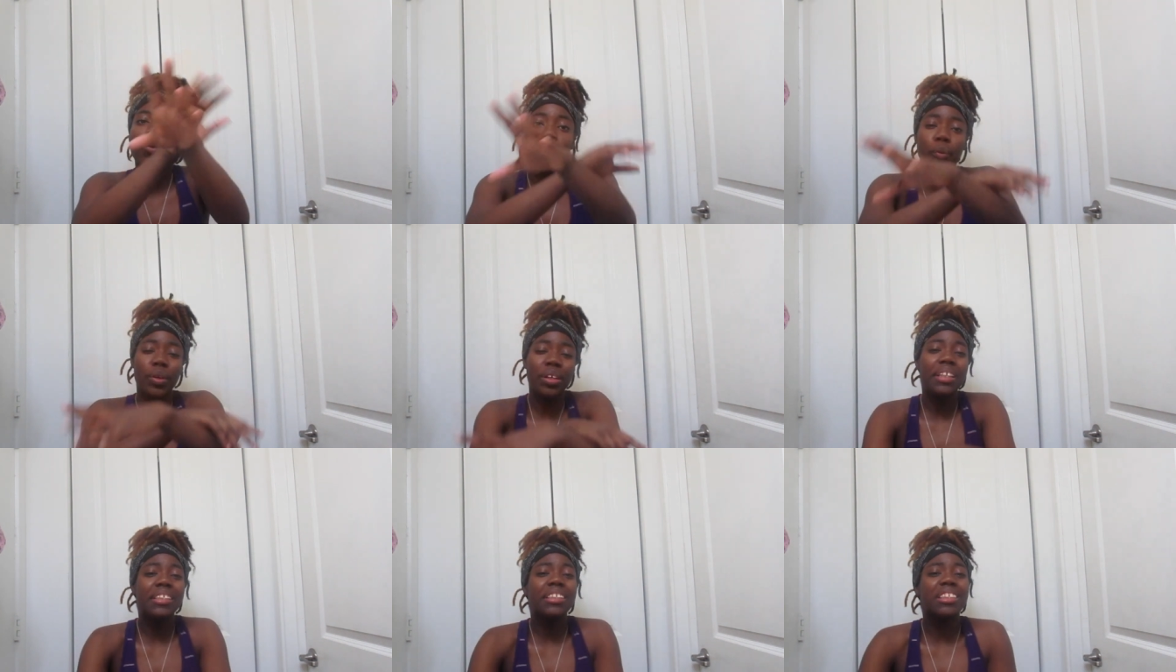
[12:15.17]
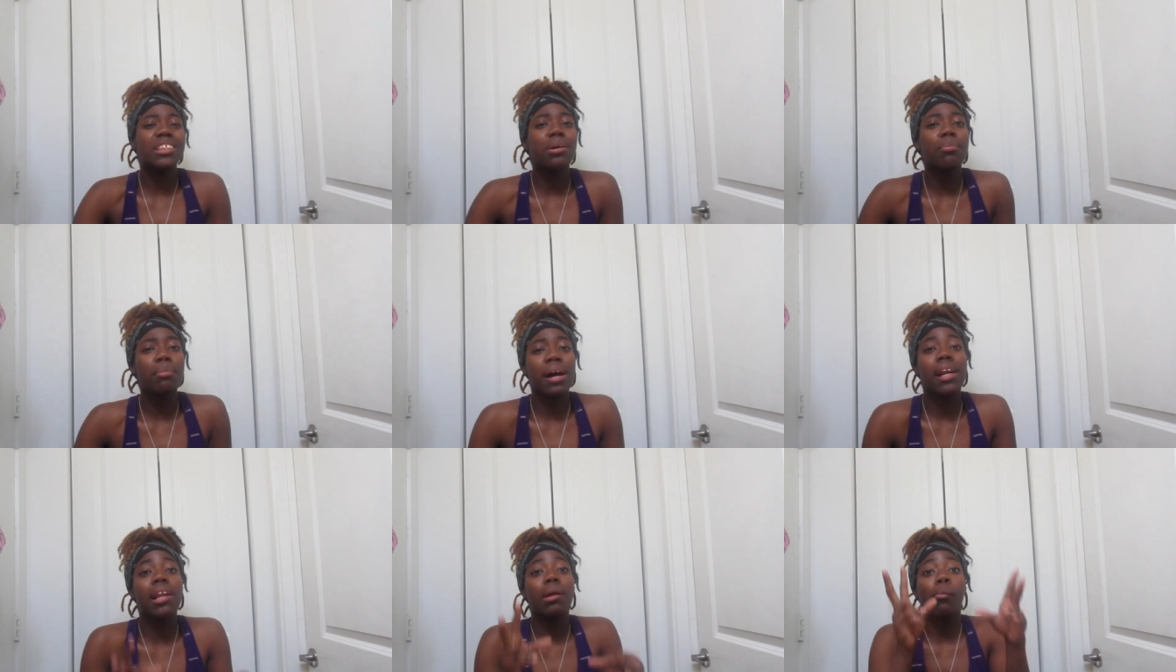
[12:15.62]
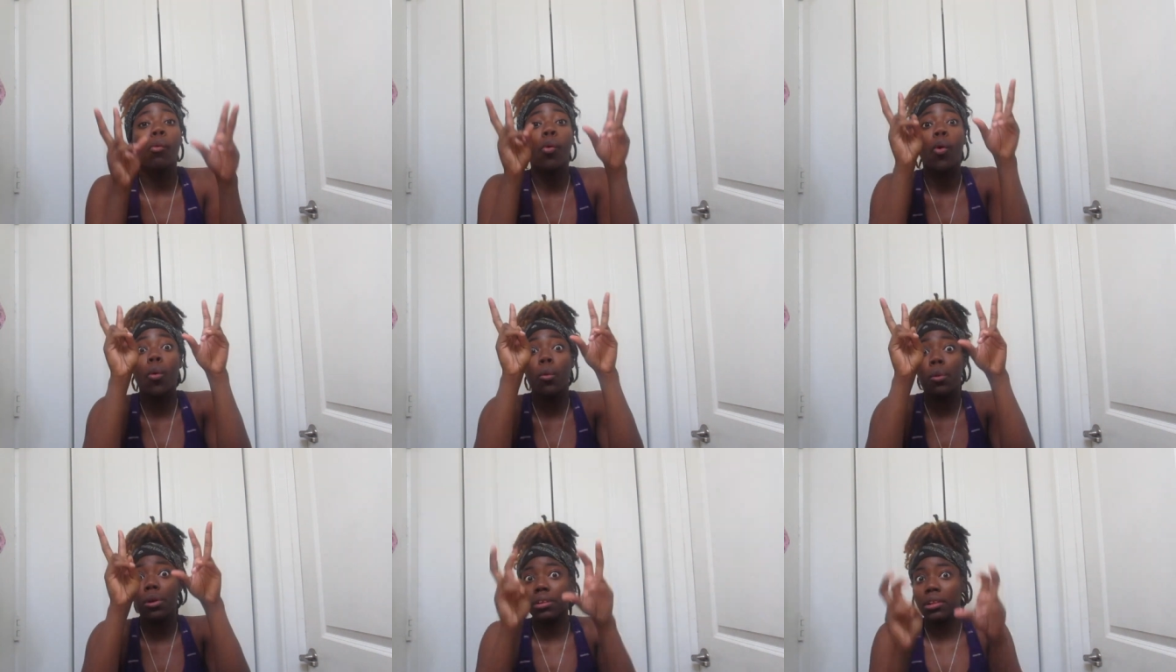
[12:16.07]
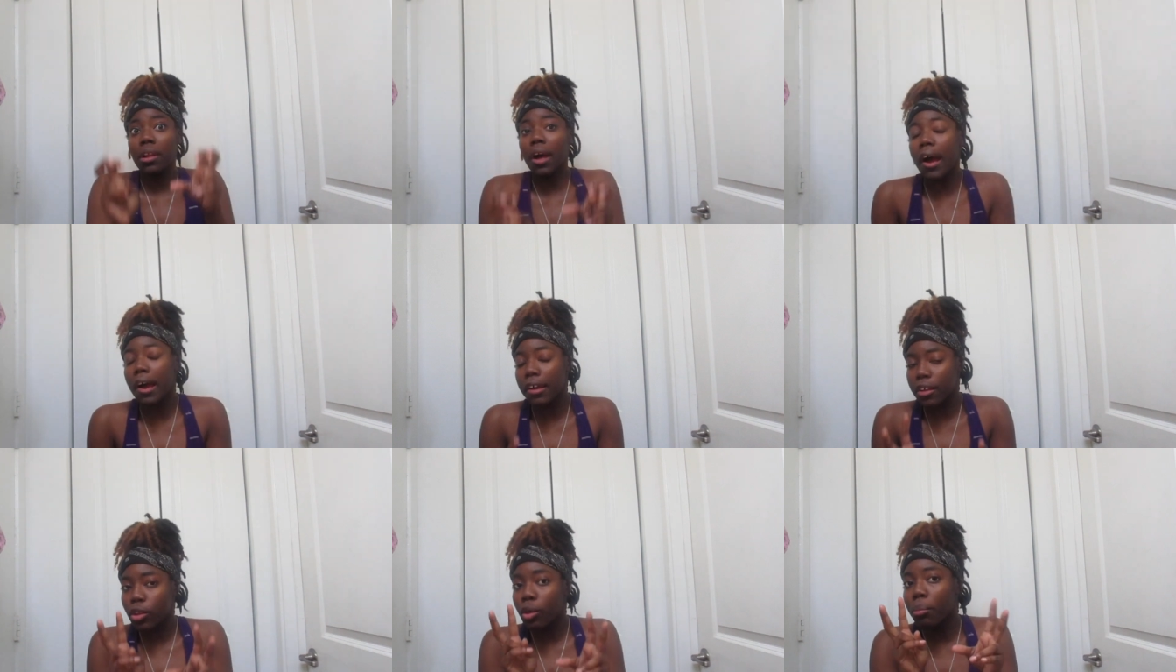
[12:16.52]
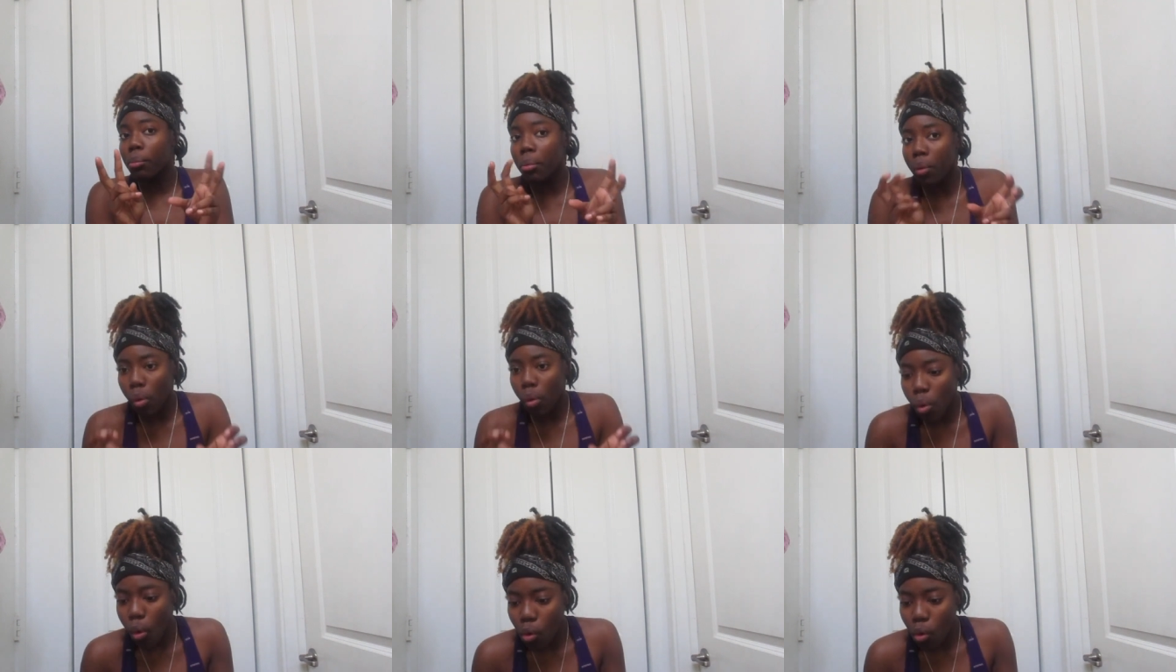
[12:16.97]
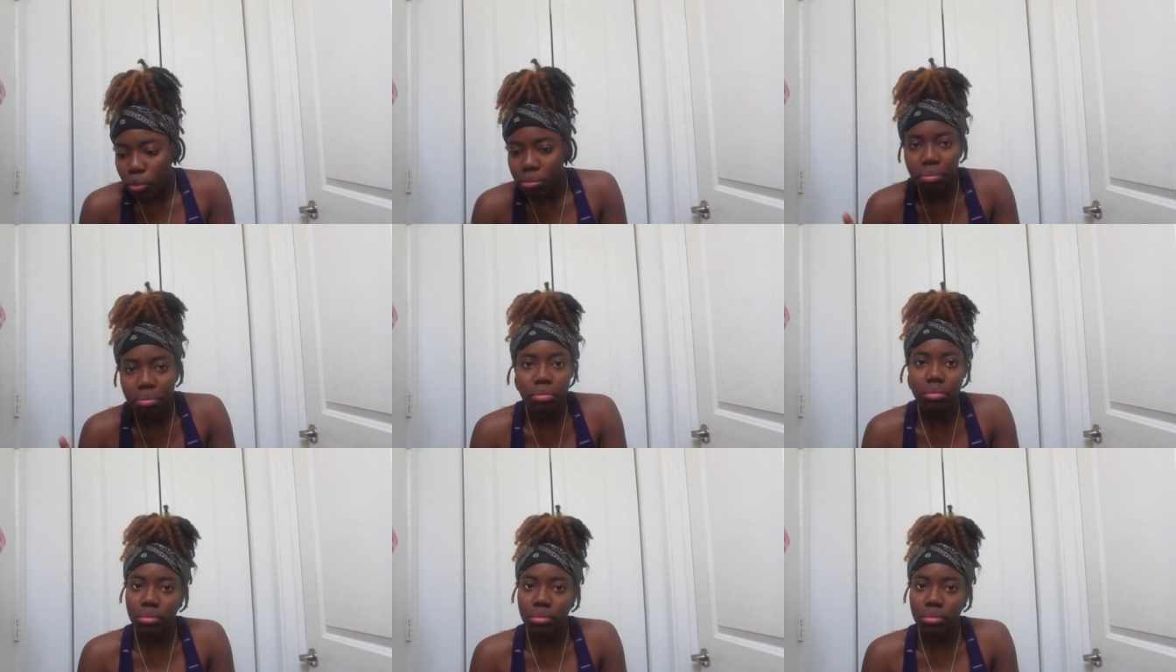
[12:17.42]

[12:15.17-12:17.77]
We need somebody more reliable.